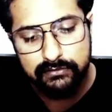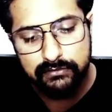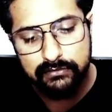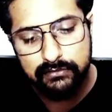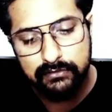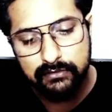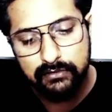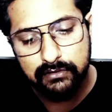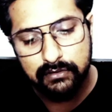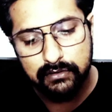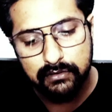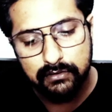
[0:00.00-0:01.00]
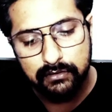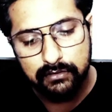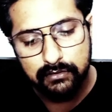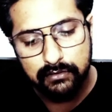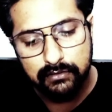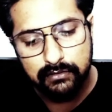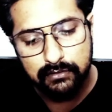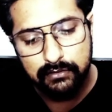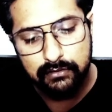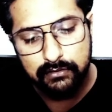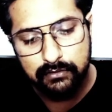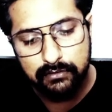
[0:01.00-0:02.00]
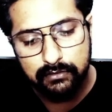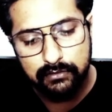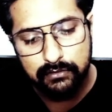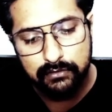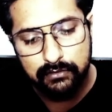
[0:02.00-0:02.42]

Nobody speaks.